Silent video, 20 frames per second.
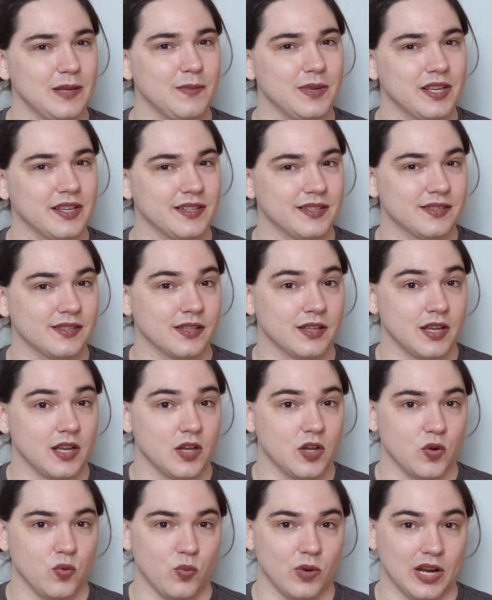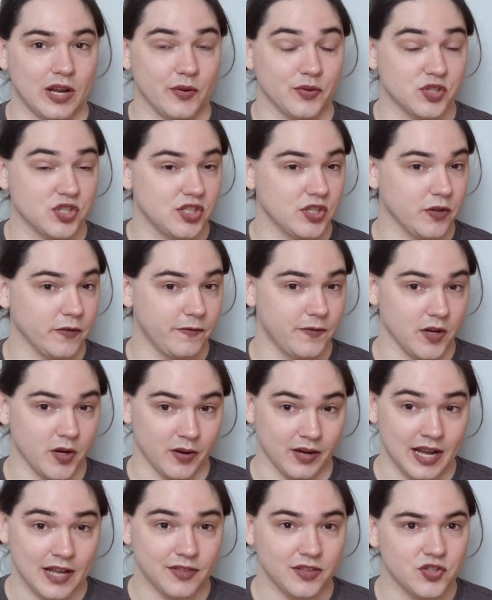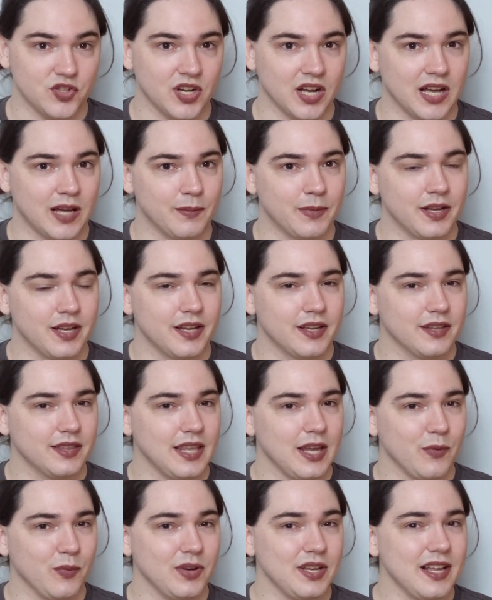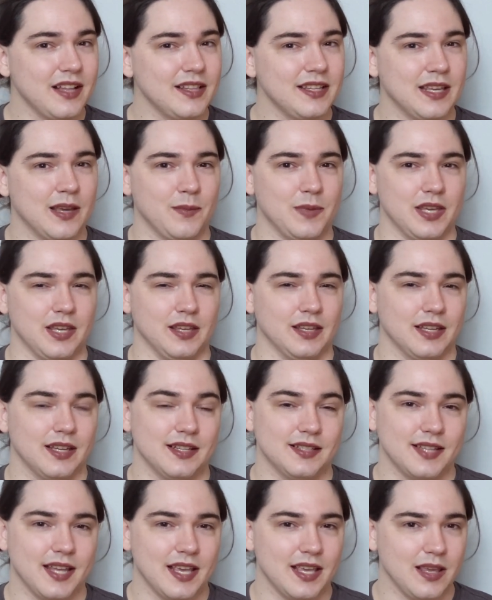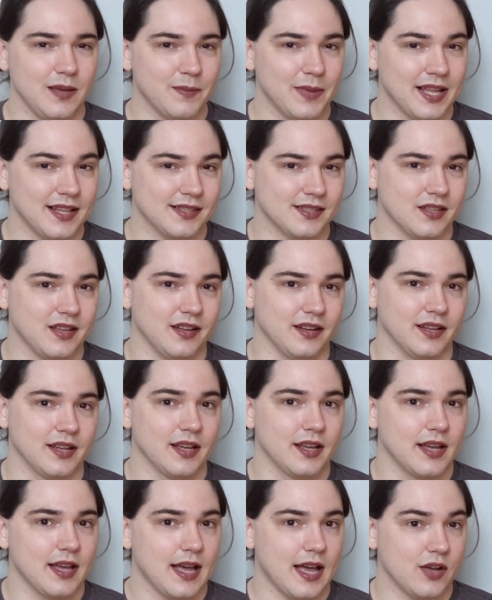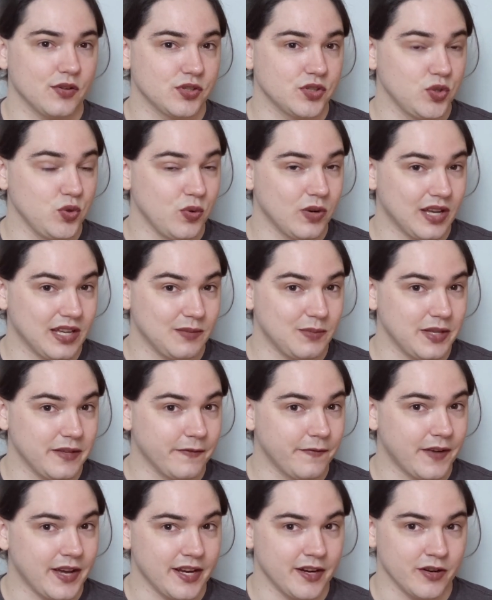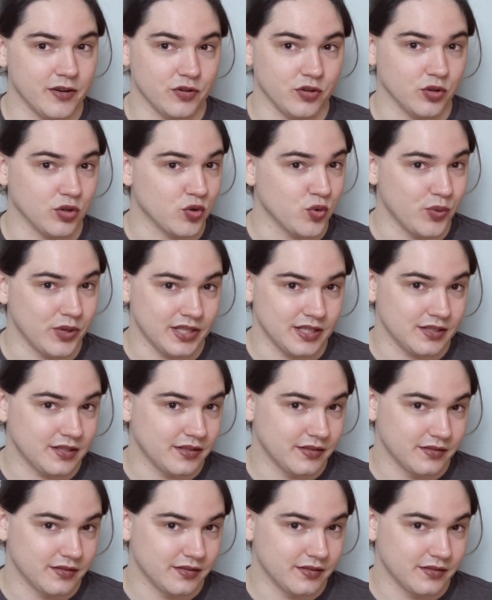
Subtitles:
because when I was still figuring out the job, they were yelling at me and taking bets on how soon I'd be fired or quit.